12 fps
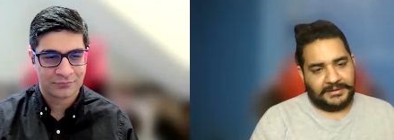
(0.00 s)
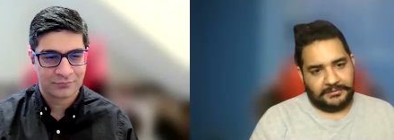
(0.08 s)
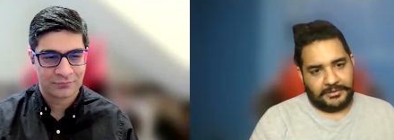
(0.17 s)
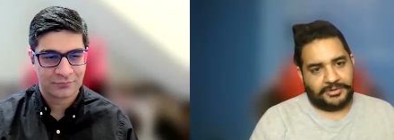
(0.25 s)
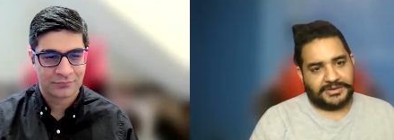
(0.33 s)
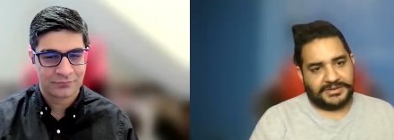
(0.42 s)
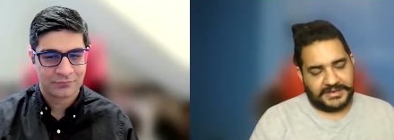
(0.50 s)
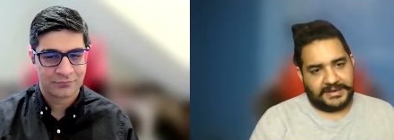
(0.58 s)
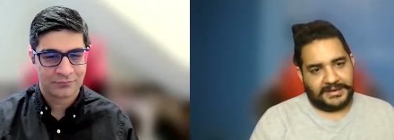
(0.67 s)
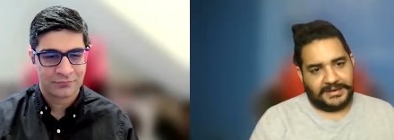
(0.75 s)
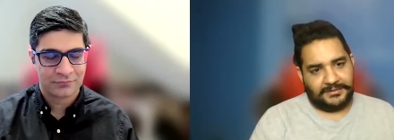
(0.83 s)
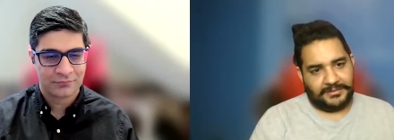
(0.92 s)
Speaker 1: level or a
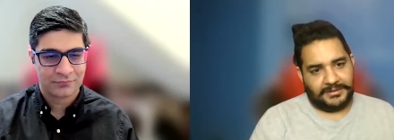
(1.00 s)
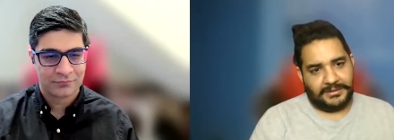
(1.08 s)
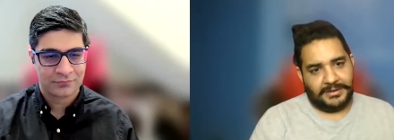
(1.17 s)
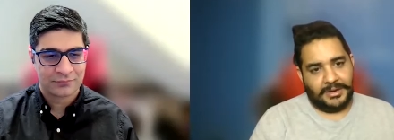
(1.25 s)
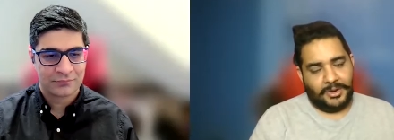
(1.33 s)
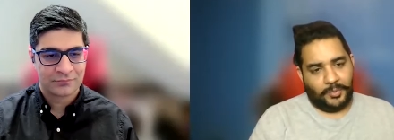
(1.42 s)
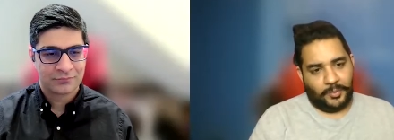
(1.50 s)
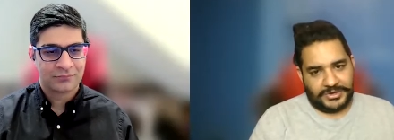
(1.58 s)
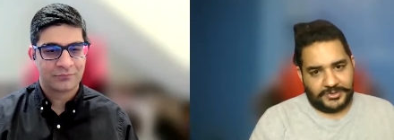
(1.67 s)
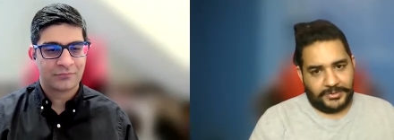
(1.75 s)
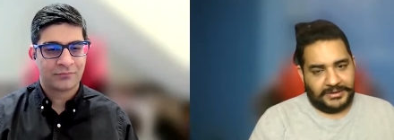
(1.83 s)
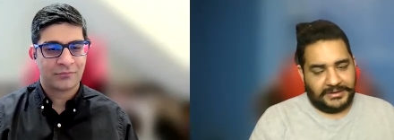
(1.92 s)
state level,
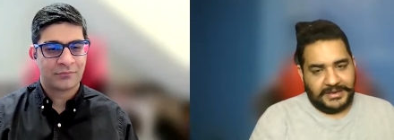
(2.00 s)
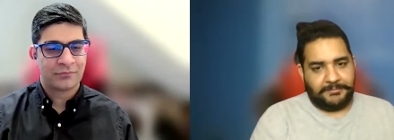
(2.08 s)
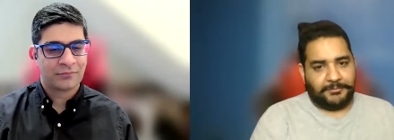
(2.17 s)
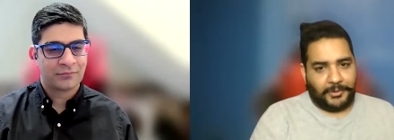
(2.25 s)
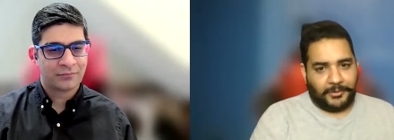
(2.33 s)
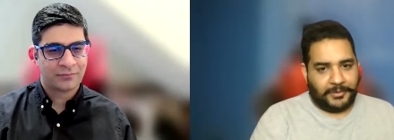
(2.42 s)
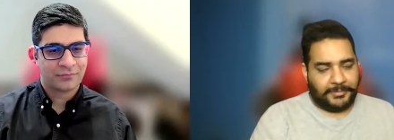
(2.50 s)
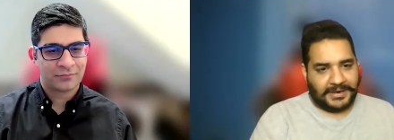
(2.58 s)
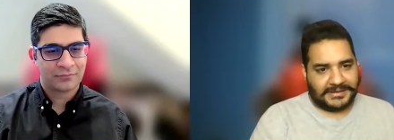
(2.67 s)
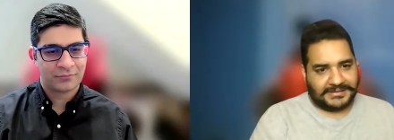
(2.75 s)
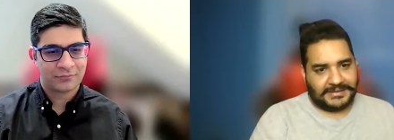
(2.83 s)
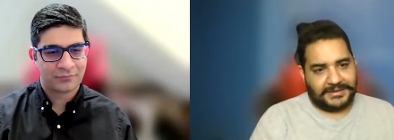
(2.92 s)
which will leap forward
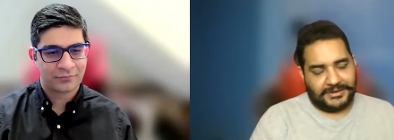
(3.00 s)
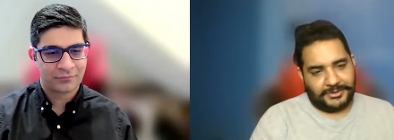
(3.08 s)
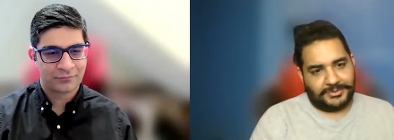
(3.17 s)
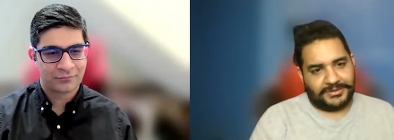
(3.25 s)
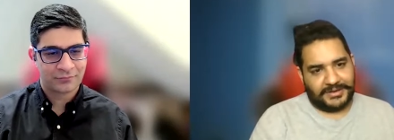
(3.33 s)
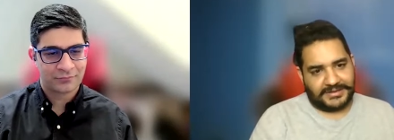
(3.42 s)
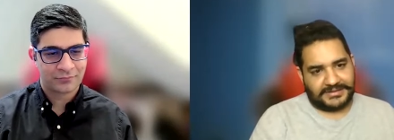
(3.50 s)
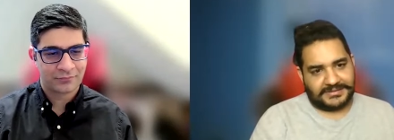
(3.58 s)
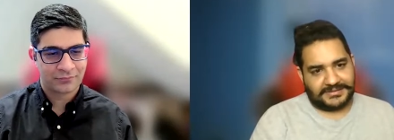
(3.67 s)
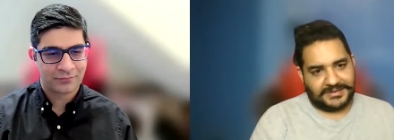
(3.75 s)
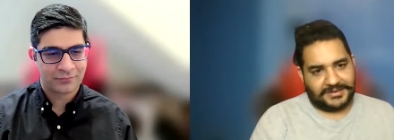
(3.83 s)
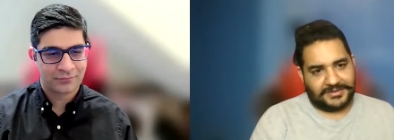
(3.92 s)
Pakistan into the
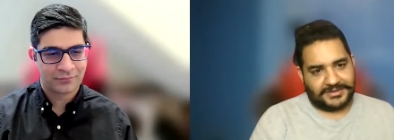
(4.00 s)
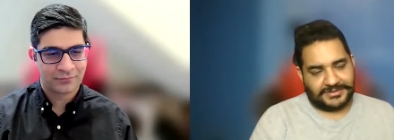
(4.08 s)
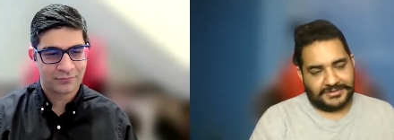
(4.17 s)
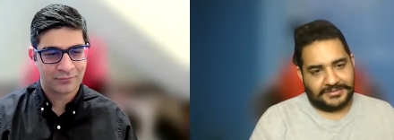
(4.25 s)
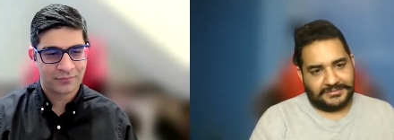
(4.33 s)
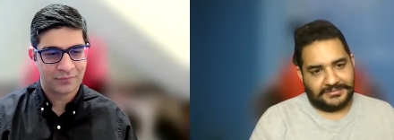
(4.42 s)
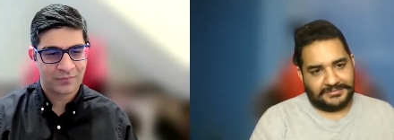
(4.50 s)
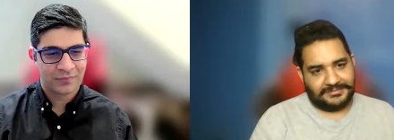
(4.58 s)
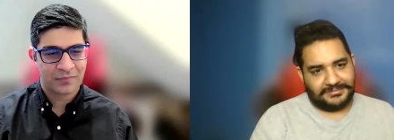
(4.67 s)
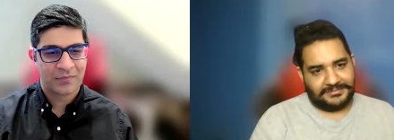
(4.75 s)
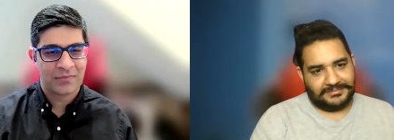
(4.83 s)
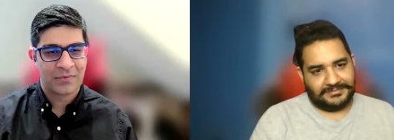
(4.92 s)
next generation
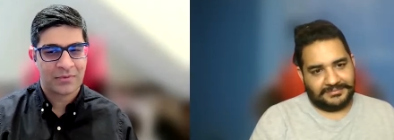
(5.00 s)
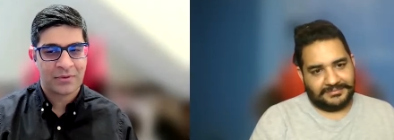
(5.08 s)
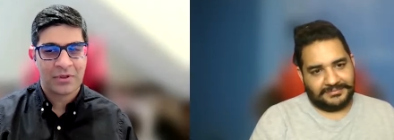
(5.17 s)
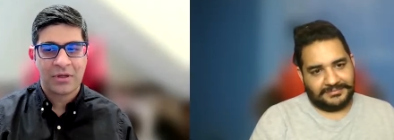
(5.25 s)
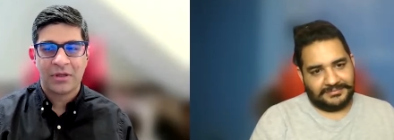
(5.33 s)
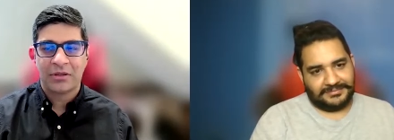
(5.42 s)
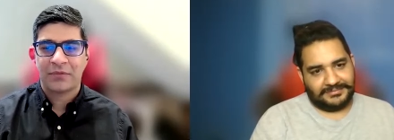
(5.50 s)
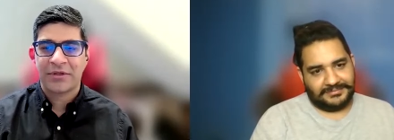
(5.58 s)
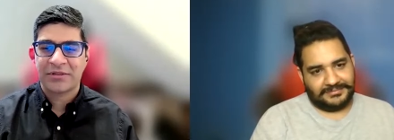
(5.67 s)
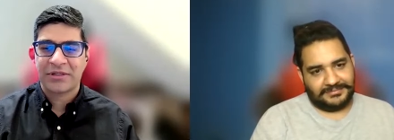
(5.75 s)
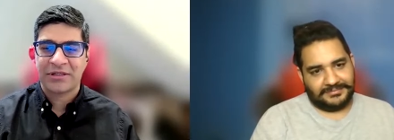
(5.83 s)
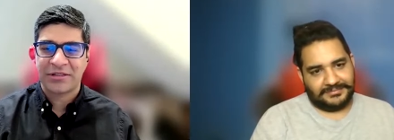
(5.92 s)
Speaker 2: the
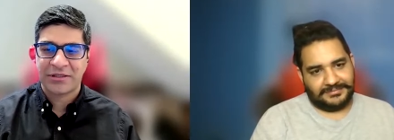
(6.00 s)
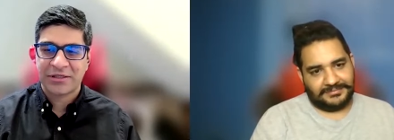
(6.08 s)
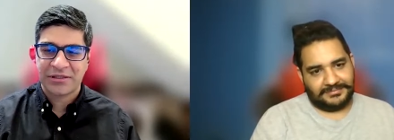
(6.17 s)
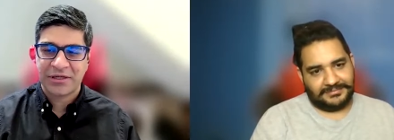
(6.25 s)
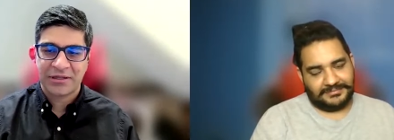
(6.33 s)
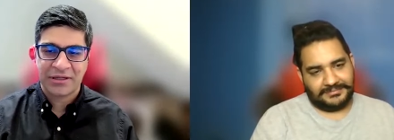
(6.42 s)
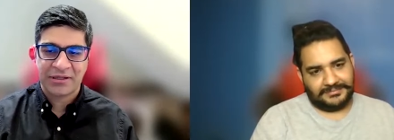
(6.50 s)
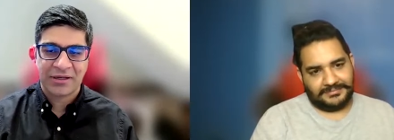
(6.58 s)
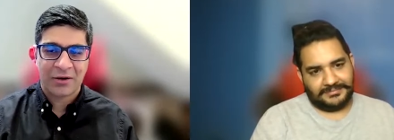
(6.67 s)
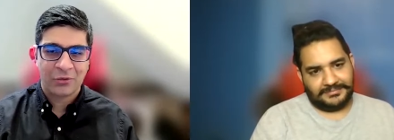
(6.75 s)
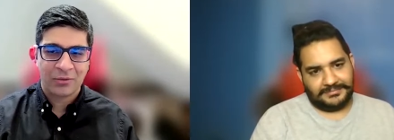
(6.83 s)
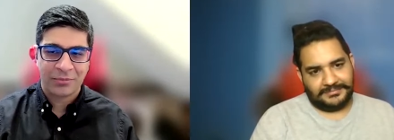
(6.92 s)
first thing is, as I said, the
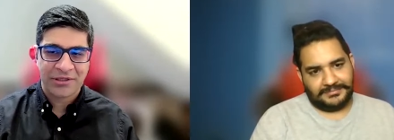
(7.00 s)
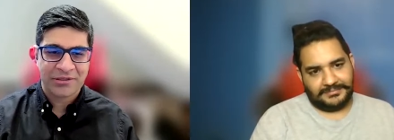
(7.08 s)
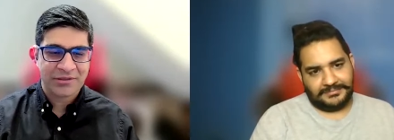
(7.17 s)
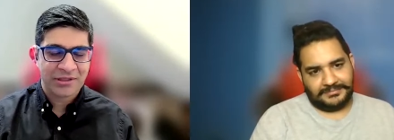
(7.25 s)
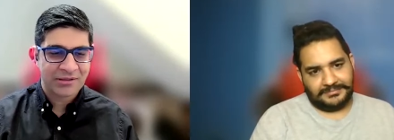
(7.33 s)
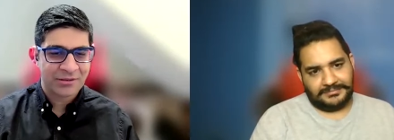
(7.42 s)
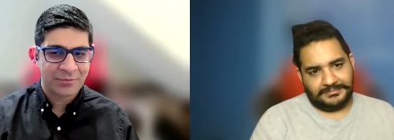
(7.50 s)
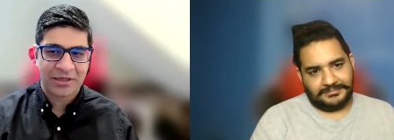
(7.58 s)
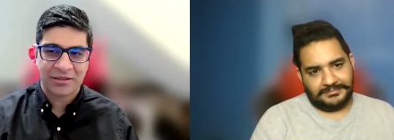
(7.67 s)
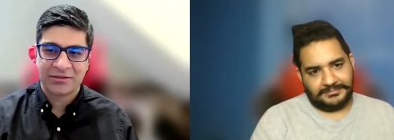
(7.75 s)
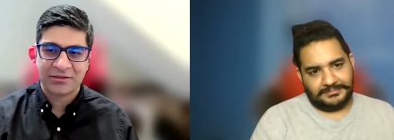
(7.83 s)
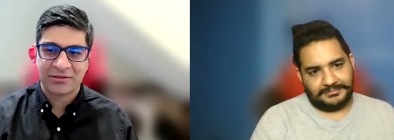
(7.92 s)
cloud-based thing. The
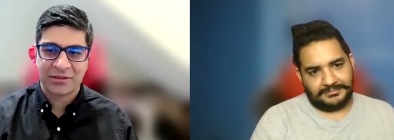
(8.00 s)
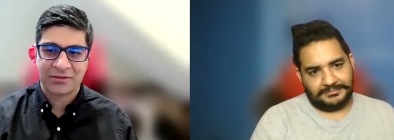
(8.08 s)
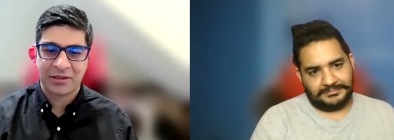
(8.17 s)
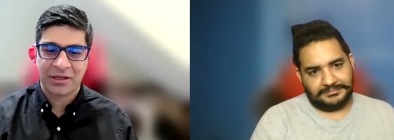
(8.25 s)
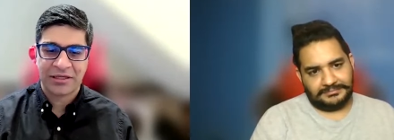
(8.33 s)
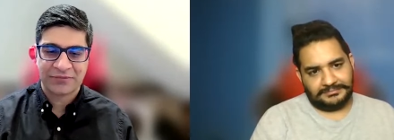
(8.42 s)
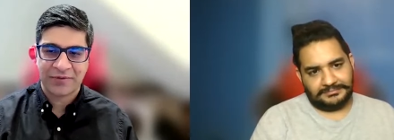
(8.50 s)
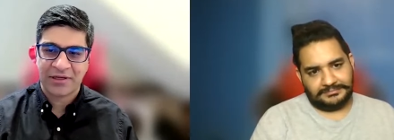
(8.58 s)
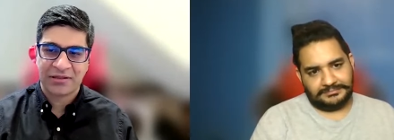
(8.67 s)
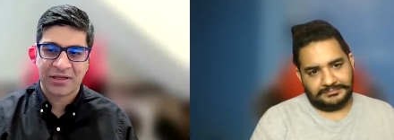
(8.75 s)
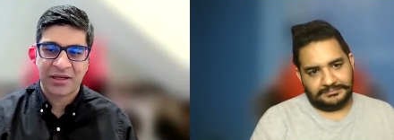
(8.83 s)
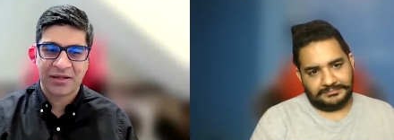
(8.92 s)
Pakistan, as
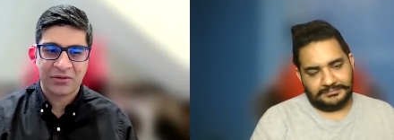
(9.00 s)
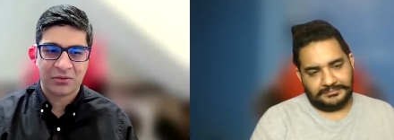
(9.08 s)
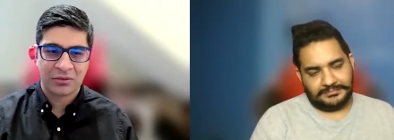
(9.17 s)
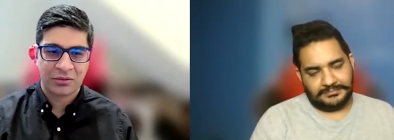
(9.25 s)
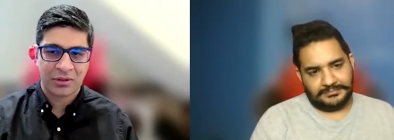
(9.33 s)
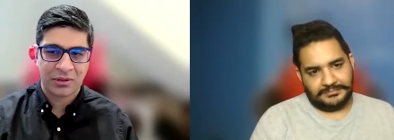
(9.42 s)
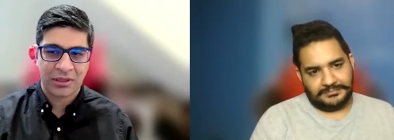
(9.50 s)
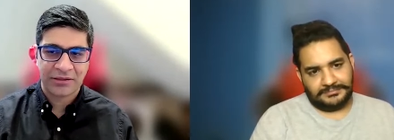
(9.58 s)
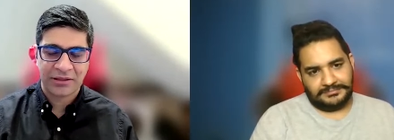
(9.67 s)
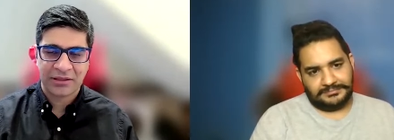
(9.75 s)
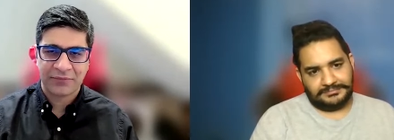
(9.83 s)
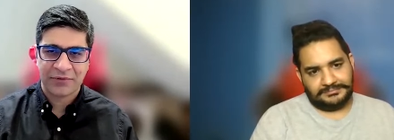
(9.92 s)
far as I know, uh,
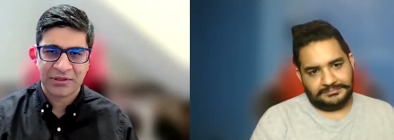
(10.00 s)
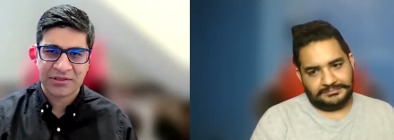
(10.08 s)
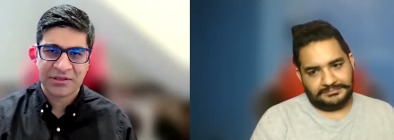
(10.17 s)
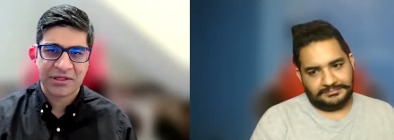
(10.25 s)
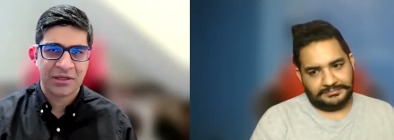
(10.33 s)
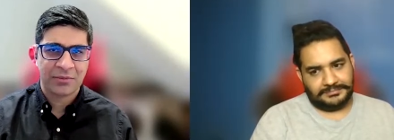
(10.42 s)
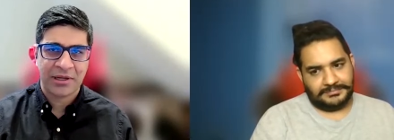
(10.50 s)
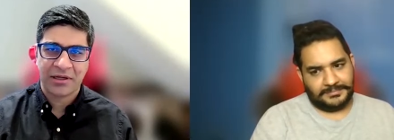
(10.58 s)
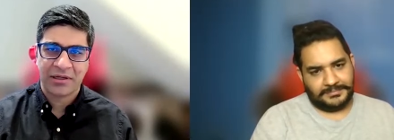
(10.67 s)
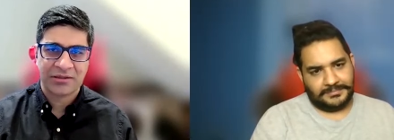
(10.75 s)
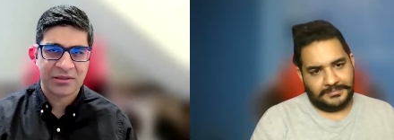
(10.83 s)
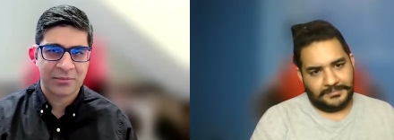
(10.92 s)
I think even the State
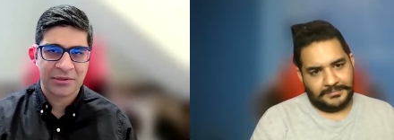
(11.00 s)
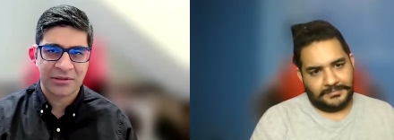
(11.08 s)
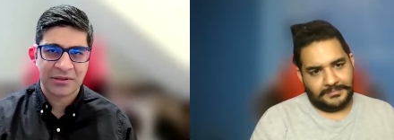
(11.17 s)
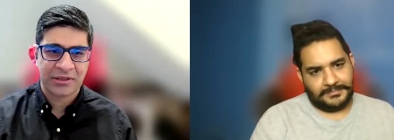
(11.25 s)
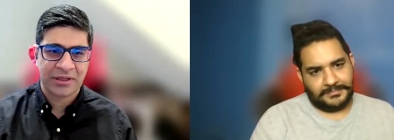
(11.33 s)
Bank and some other